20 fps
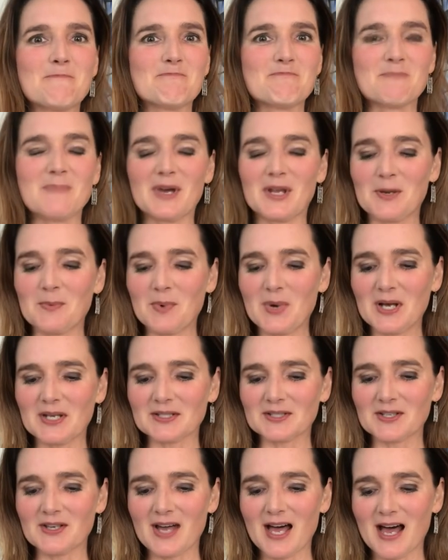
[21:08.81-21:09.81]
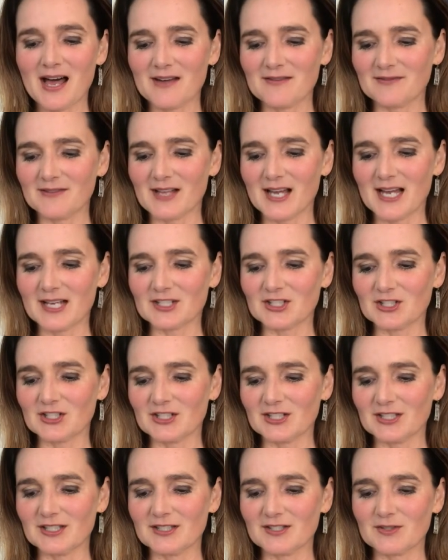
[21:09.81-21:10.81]
menopausal hot
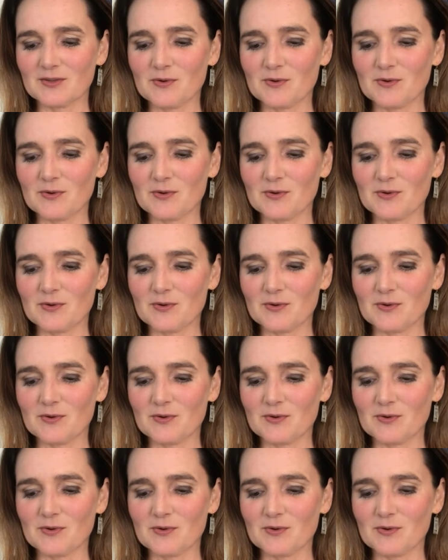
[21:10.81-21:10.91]
flashes,